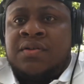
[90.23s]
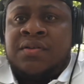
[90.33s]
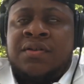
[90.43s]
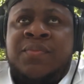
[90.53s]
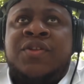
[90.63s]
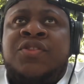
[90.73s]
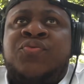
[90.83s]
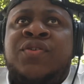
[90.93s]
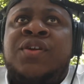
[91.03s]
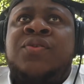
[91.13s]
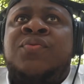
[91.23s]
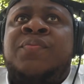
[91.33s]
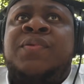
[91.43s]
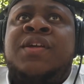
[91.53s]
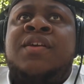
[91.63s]
Number three would
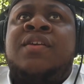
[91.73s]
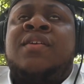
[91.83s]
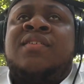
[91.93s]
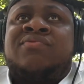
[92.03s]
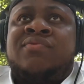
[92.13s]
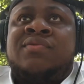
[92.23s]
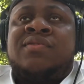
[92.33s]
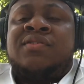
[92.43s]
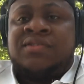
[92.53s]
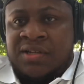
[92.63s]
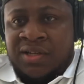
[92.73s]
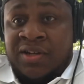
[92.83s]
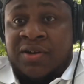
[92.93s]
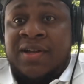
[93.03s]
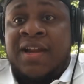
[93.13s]
be to
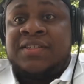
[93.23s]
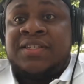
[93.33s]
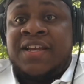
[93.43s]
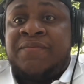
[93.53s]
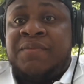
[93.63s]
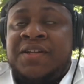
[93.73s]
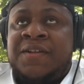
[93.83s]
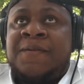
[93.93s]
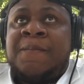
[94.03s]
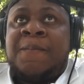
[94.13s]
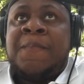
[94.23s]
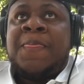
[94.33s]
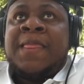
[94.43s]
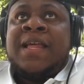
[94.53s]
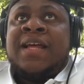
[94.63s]
learn how to save money.
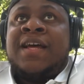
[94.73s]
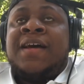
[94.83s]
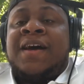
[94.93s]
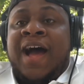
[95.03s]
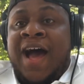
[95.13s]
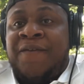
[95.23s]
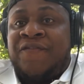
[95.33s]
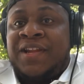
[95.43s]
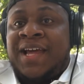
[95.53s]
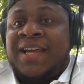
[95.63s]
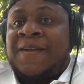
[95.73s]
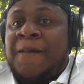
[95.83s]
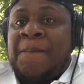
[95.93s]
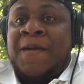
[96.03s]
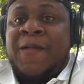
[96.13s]
I feel like,
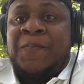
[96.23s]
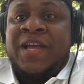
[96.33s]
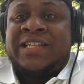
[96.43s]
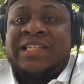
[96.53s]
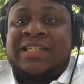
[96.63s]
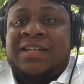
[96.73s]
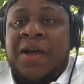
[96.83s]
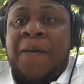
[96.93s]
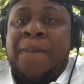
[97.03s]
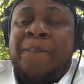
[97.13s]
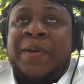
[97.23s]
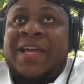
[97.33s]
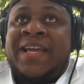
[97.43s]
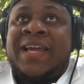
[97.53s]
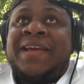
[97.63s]
man, that's such a
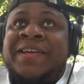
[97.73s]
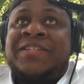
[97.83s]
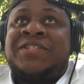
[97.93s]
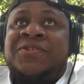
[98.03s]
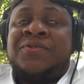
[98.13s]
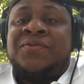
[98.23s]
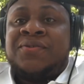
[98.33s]
big issue